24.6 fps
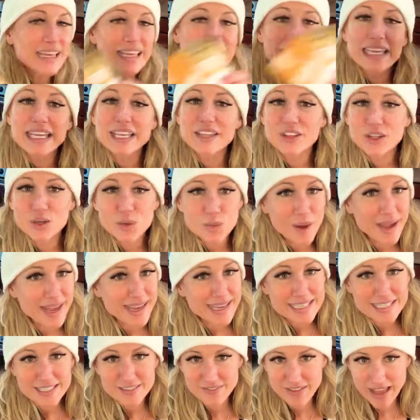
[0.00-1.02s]
Either way
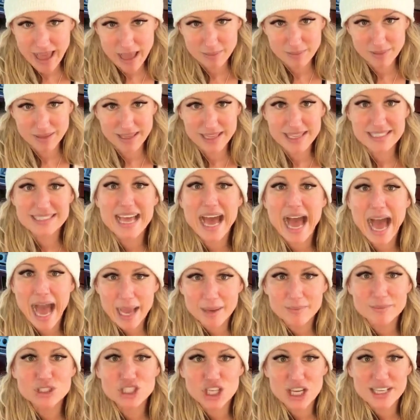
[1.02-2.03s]
is fabulous.
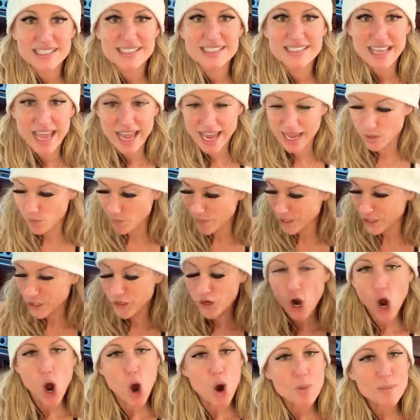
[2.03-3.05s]
I'm just saying, when you're
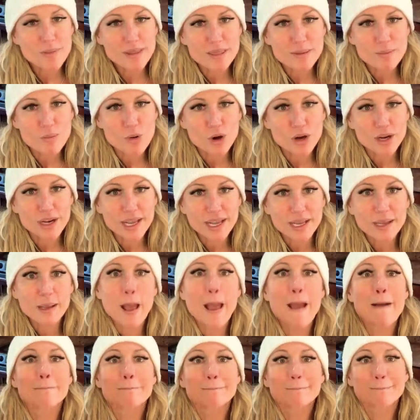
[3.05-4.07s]
home in the
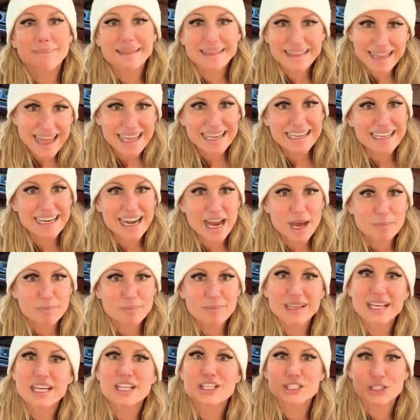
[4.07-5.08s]
morning, blend it up
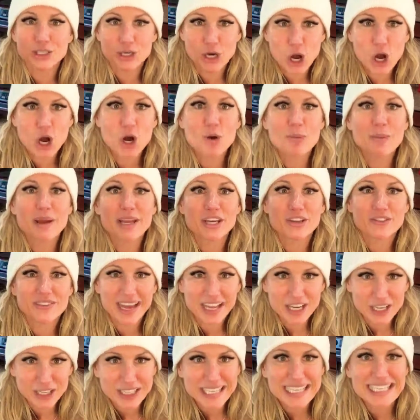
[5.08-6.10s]
because you're home and you've
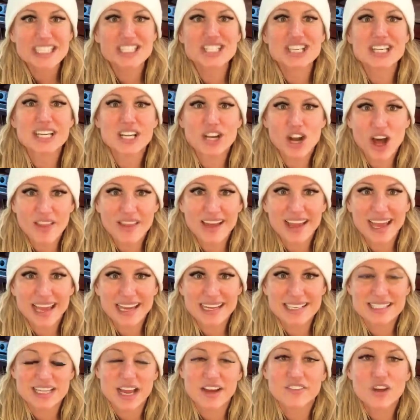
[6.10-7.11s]
got your kitchen and all that
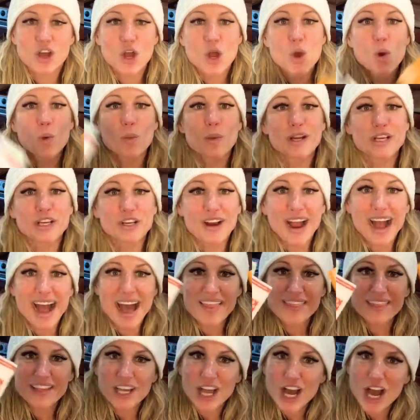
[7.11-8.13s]
kind of stuff. When you're
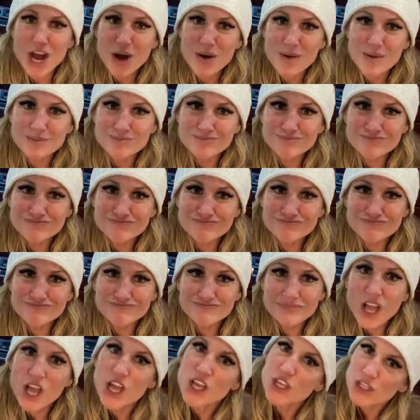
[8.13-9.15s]
on the go,
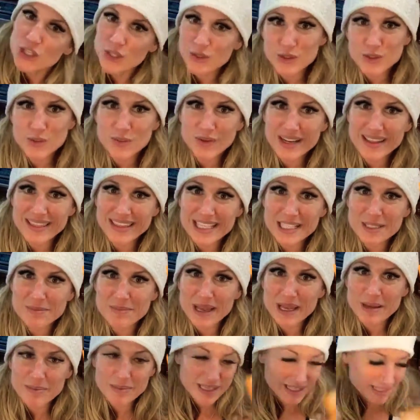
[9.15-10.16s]
use one of these
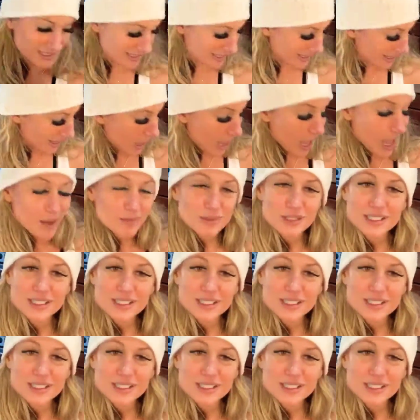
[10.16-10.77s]
babies. I'm